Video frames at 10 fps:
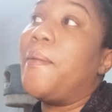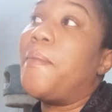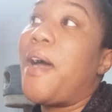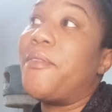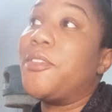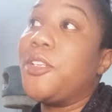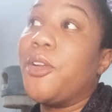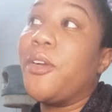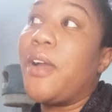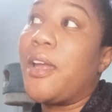having to
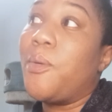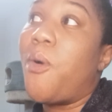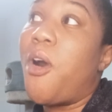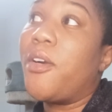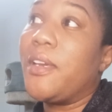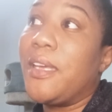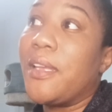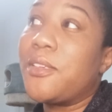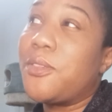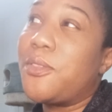learn how to walk
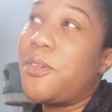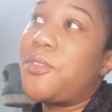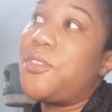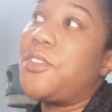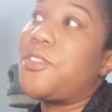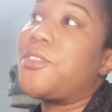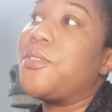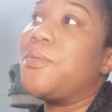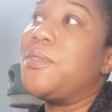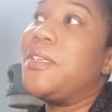again. So those are just
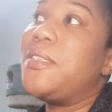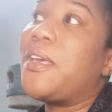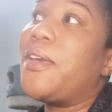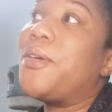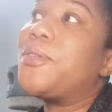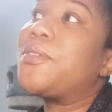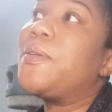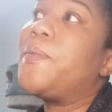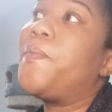little details.